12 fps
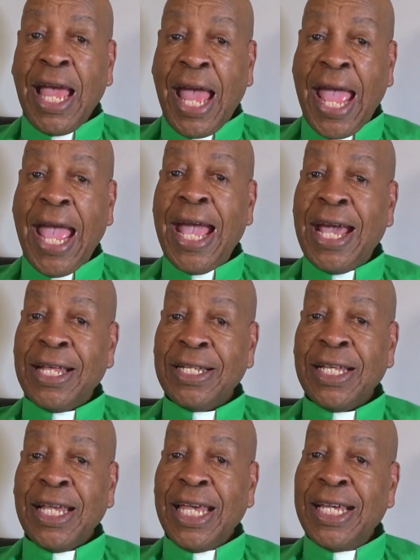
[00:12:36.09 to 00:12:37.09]
And
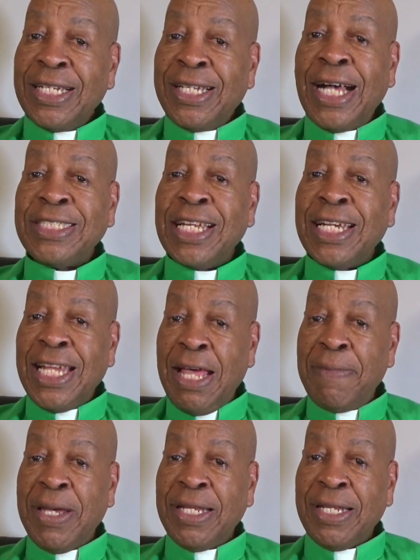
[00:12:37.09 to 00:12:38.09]
it doesn't
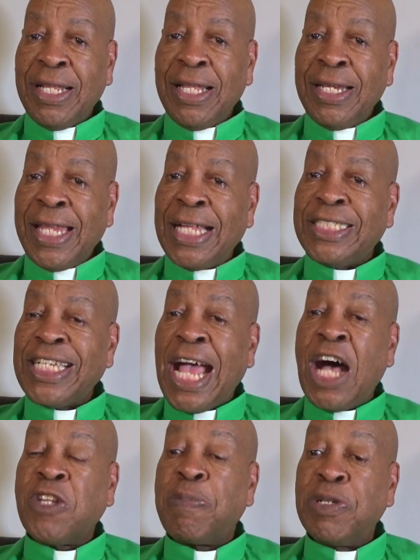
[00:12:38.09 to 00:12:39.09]
limit that
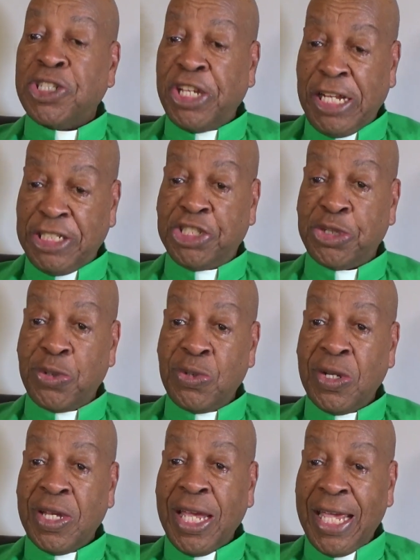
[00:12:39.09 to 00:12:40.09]
child's potential
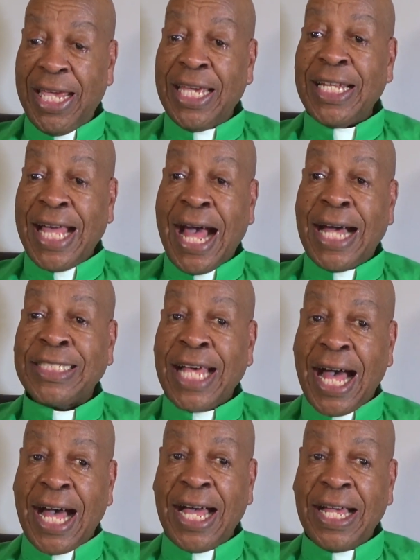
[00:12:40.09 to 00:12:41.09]
in God's
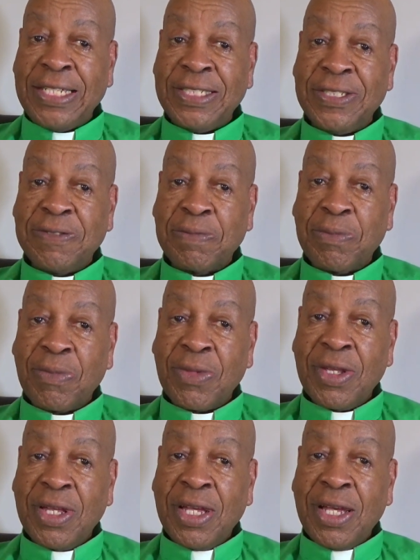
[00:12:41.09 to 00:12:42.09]
eyes.
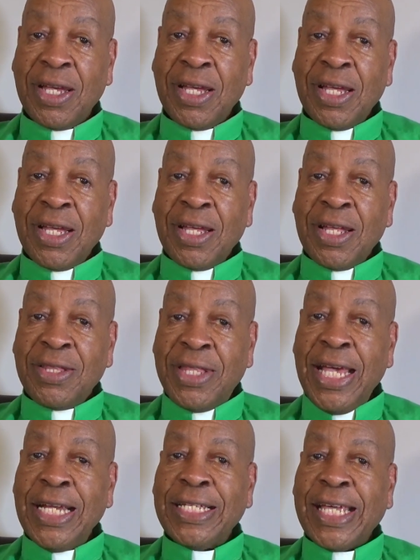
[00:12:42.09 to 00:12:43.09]

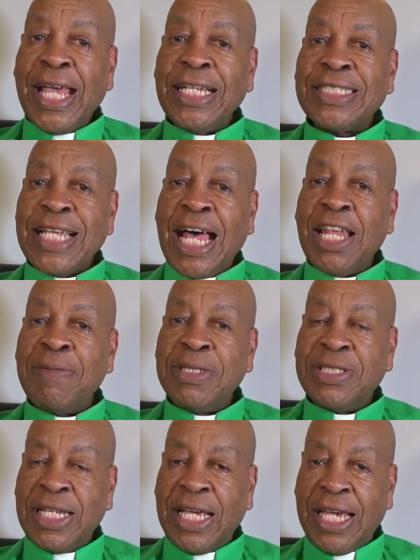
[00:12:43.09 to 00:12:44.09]
Then King Solomon
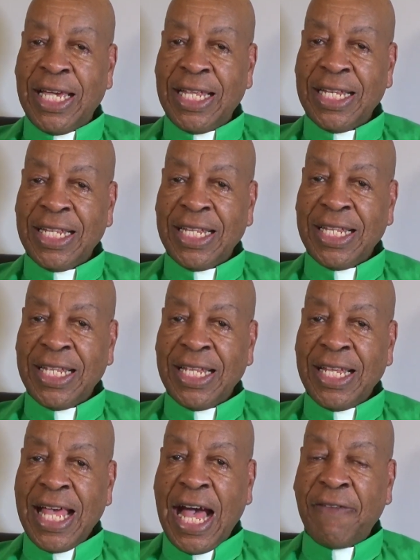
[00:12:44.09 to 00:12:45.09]
said,
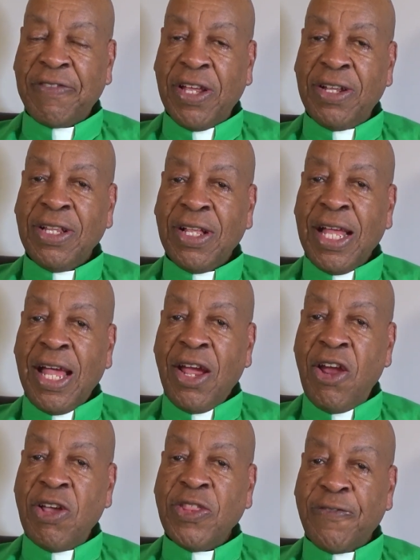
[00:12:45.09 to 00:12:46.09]
after
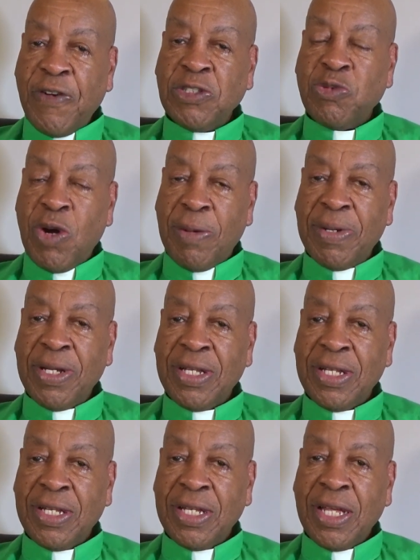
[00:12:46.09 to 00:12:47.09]
here, the first woman.
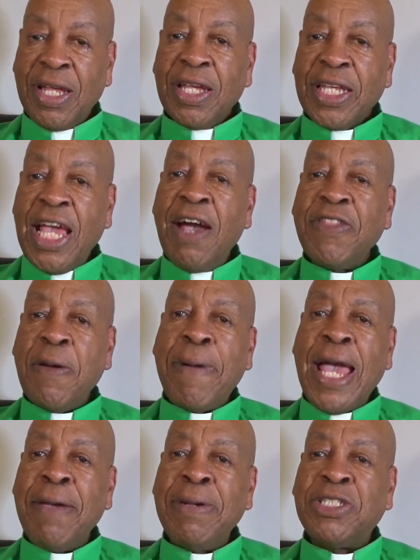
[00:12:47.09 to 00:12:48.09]
Give the
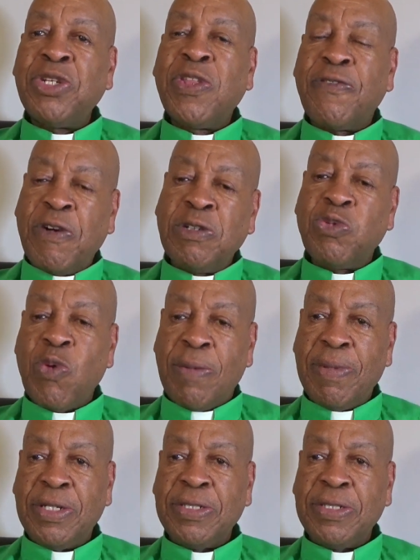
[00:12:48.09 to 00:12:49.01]
baby to the first woman.